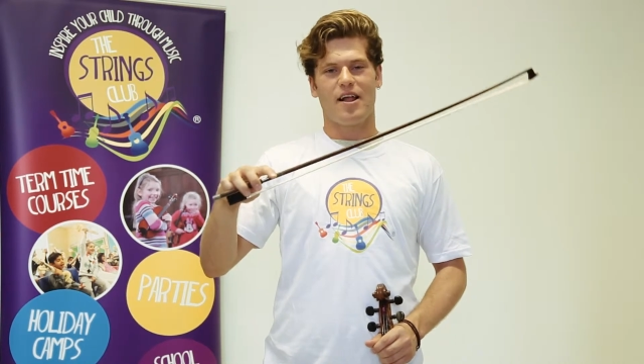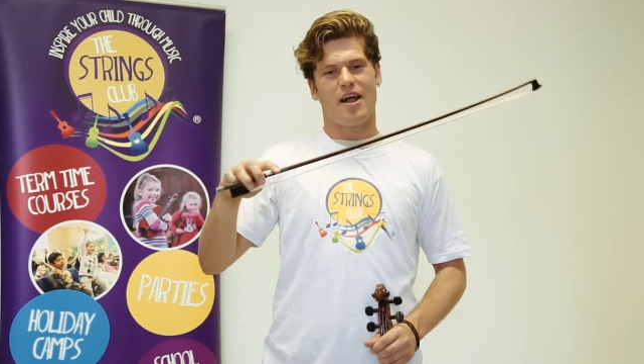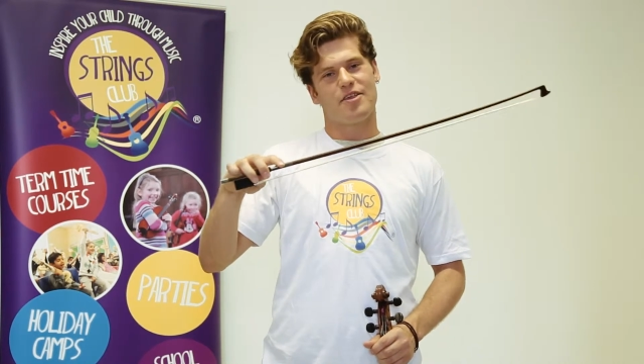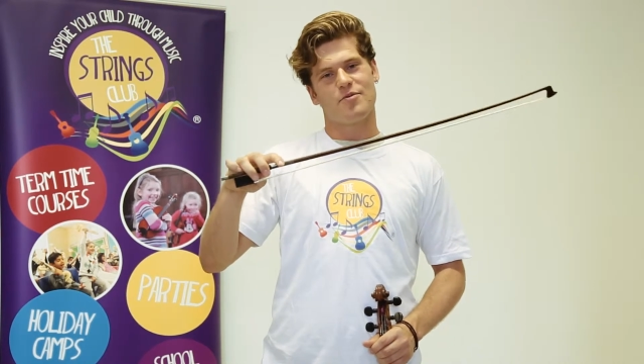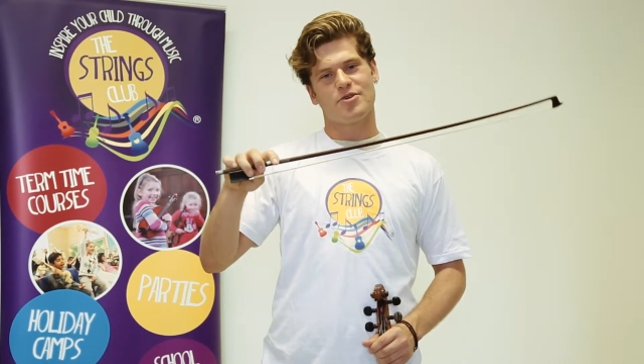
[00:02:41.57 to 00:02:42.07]

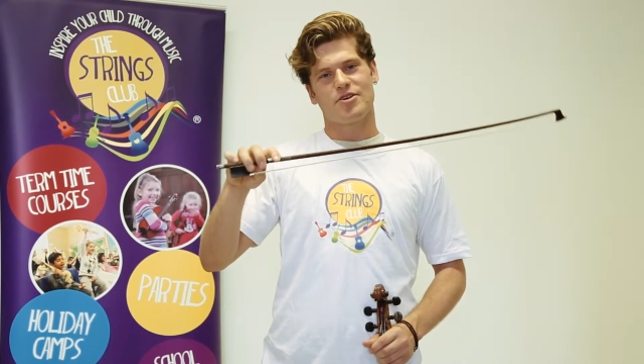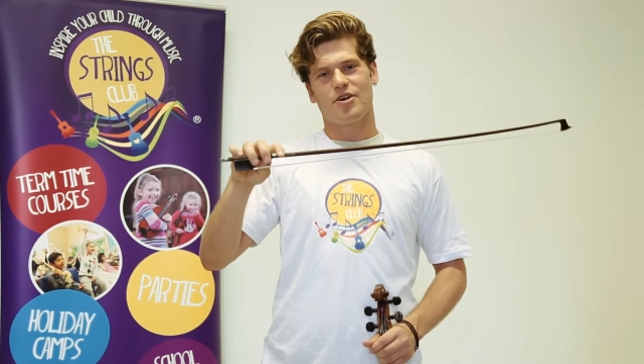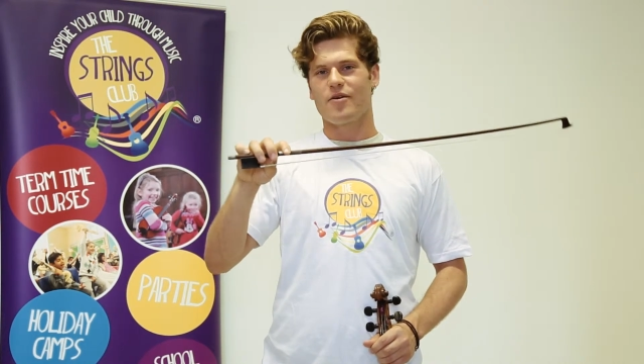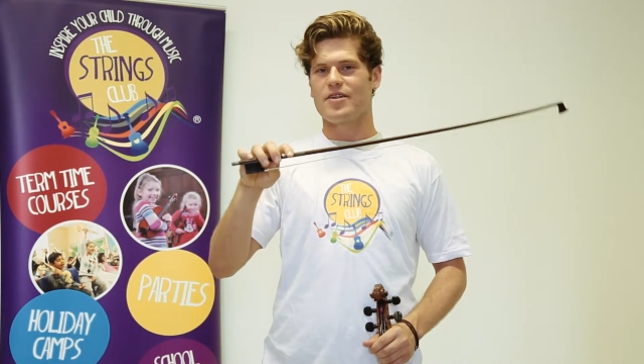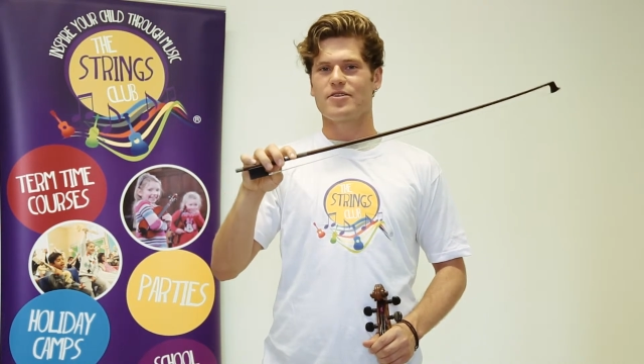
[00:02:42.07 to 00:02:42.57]
I think we should
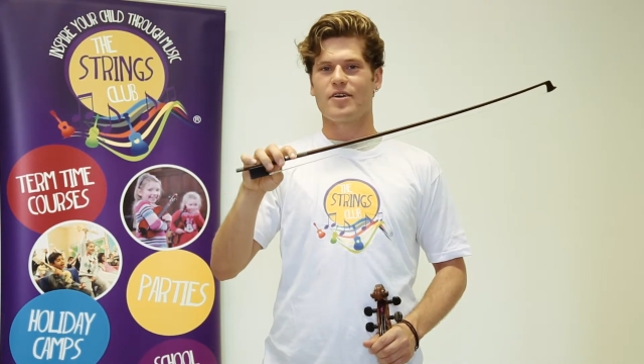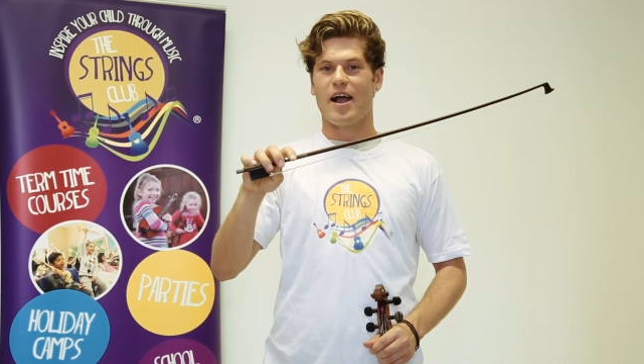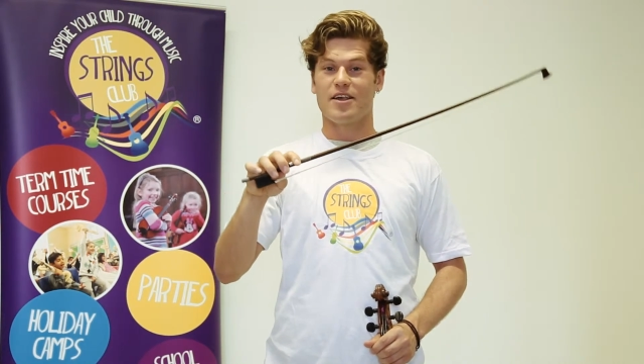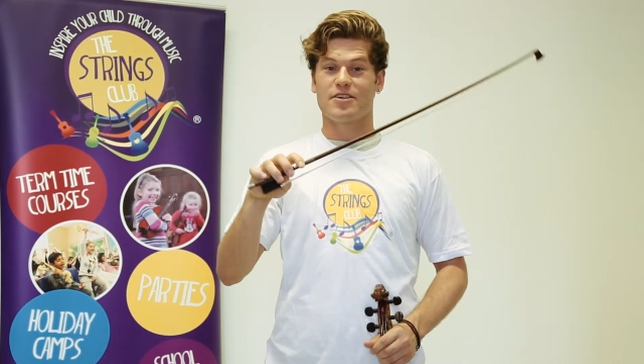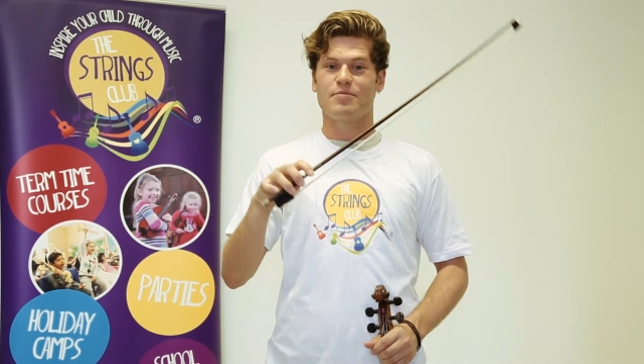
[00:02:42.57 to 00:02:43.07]
go into
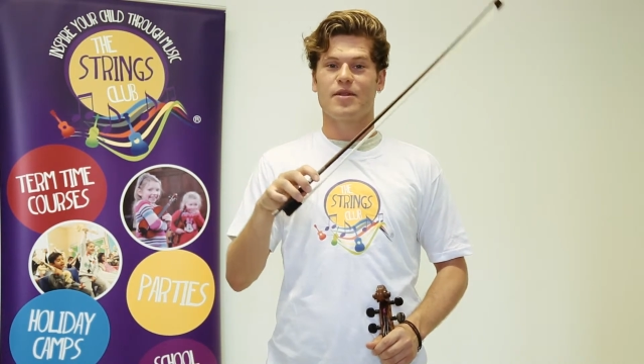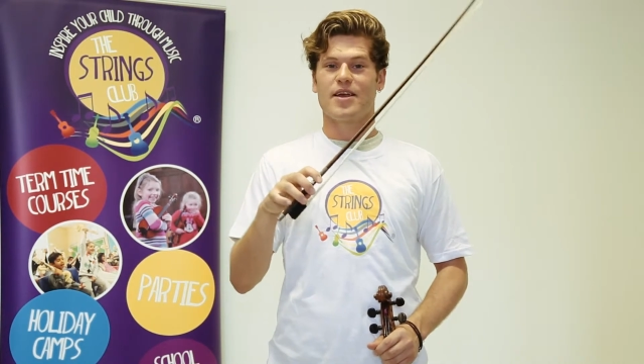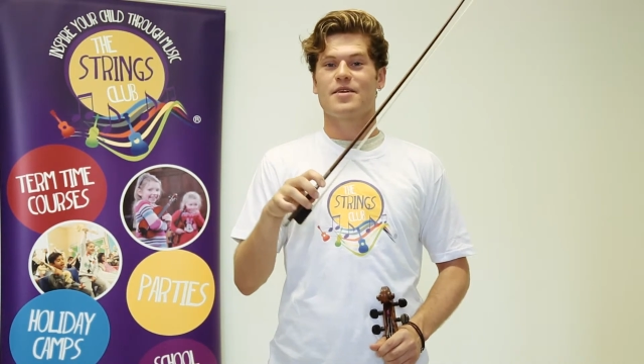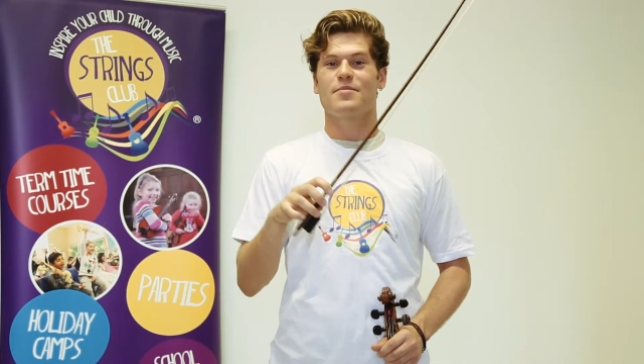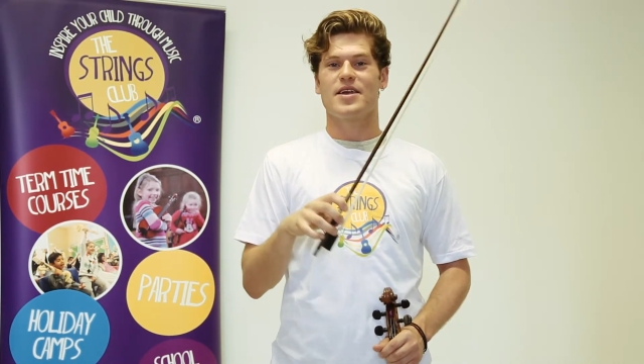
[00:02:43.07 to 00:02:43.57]
actually
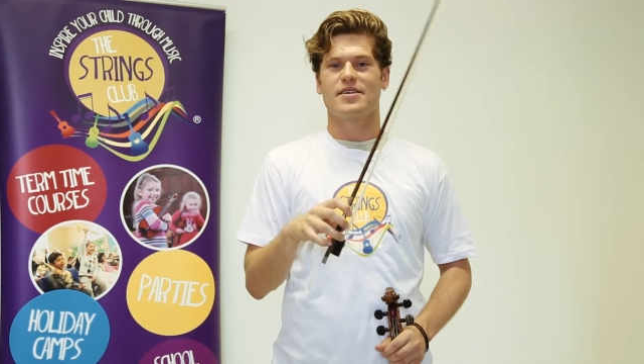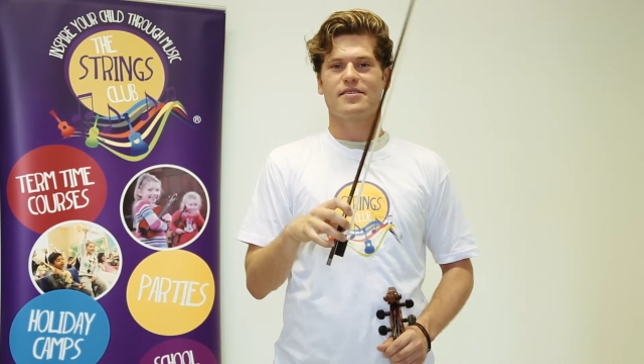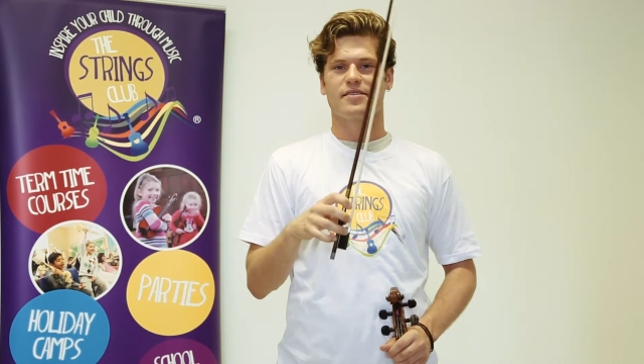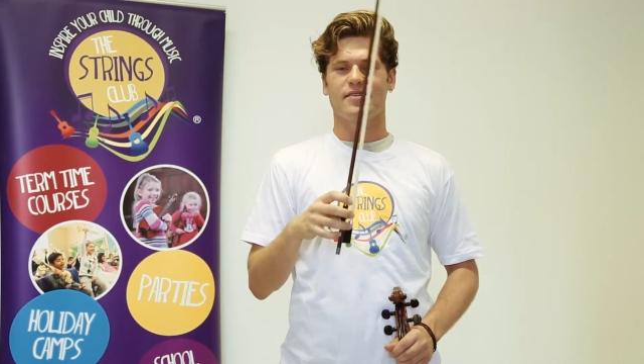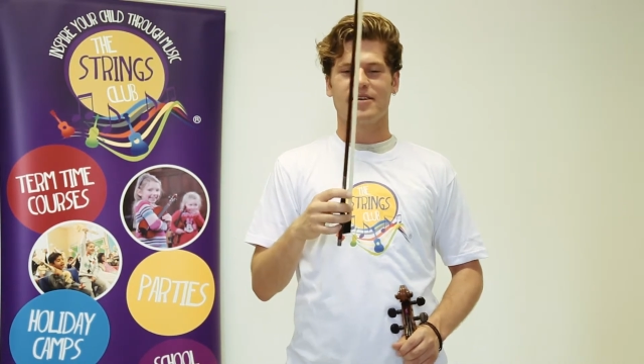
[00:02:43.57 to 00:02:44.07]
playing a
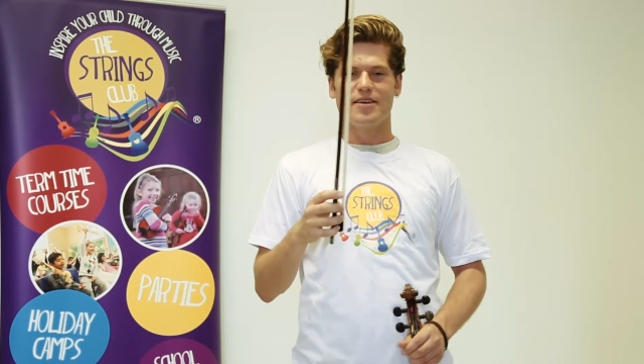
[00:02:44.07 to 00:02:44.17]
piece.